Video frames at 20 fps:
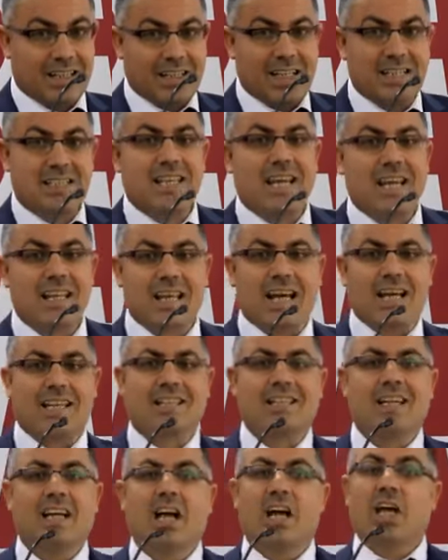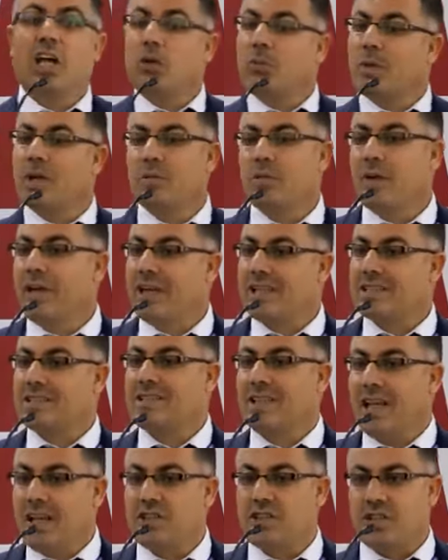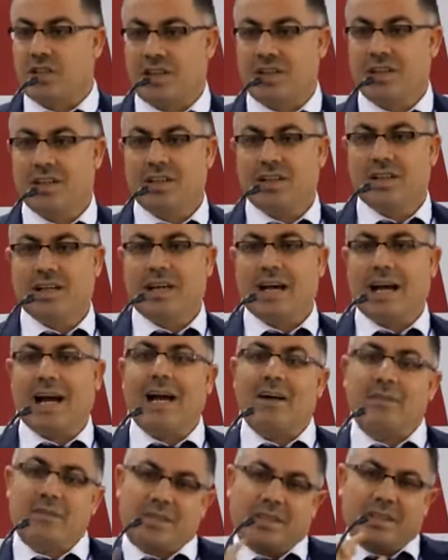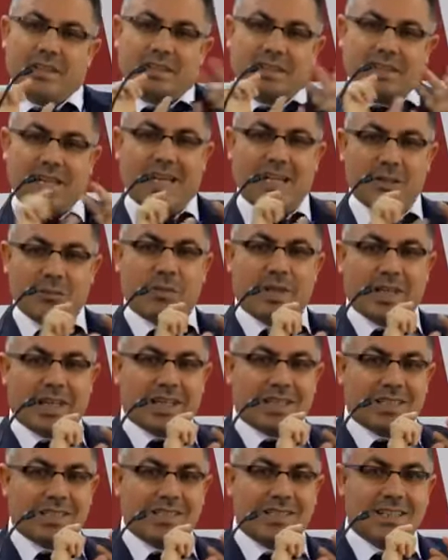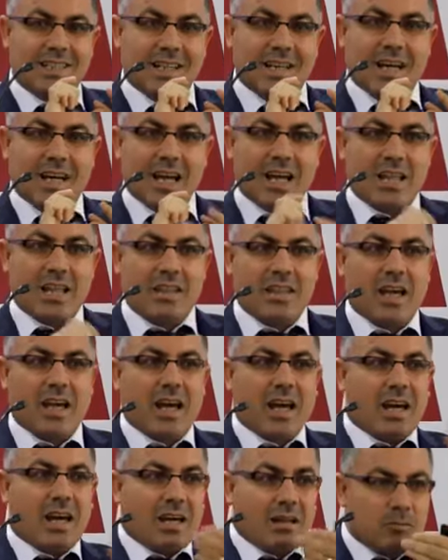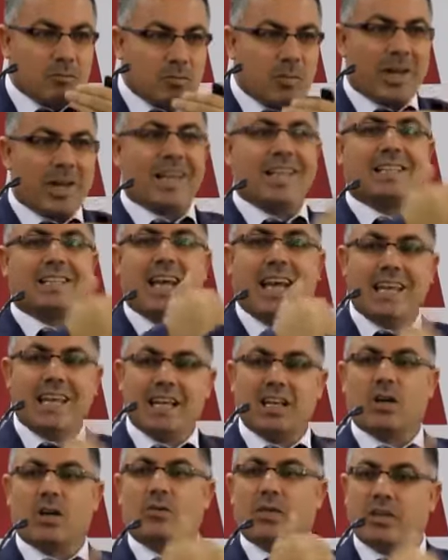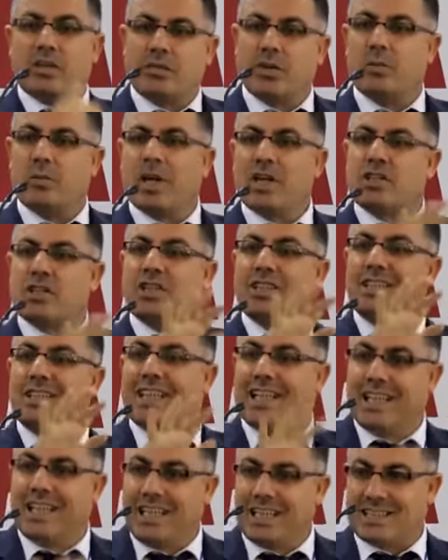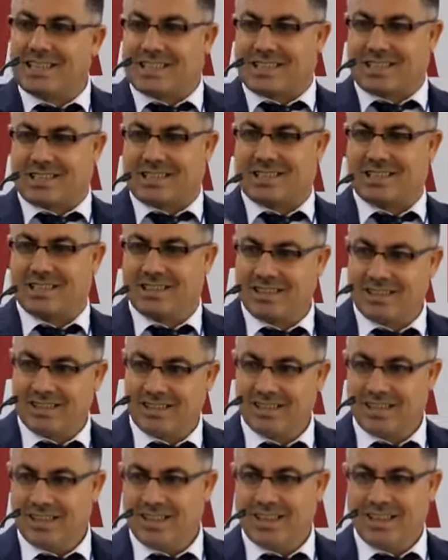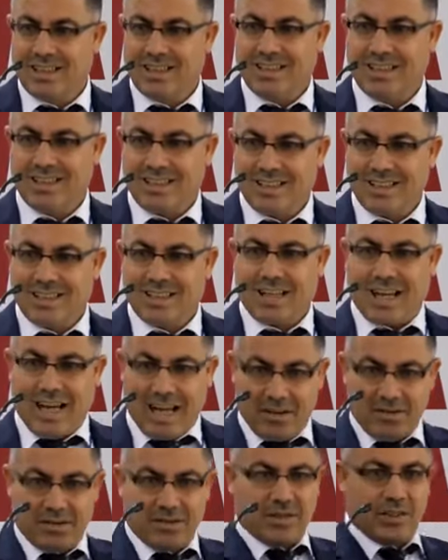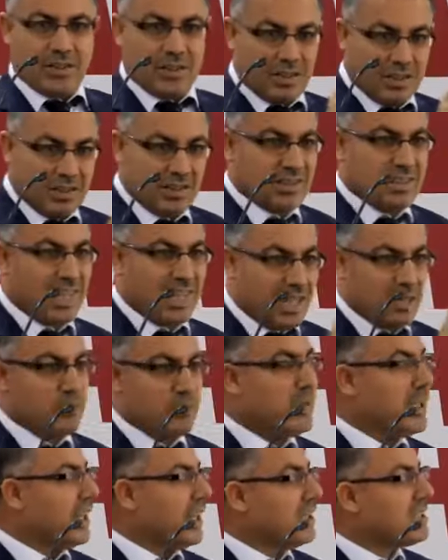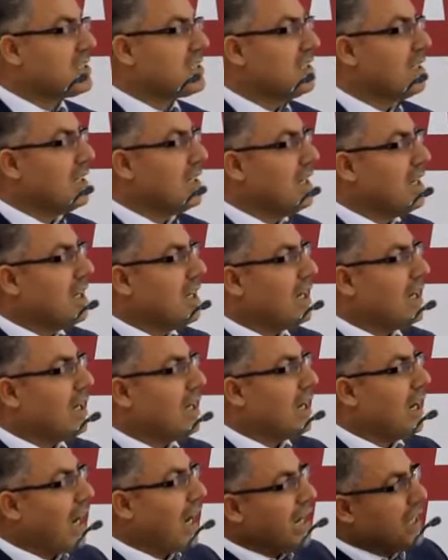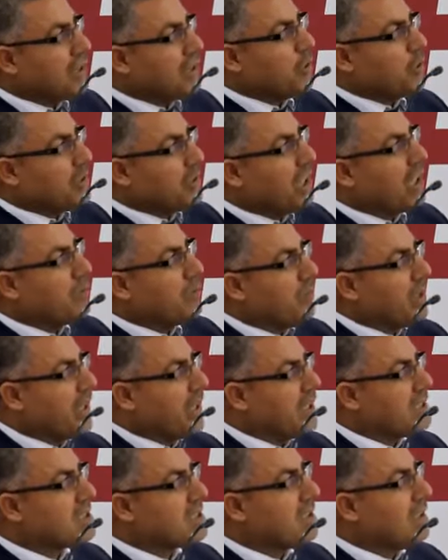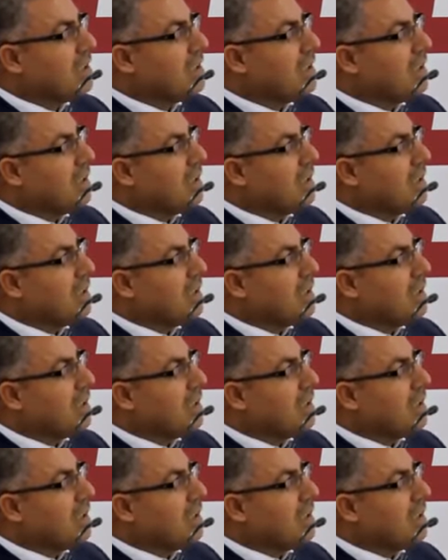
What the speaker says: they say that human beings' nature, after 10 minutes, the retaining of information decreases. After 10 minutes, 8 to 10 minutes,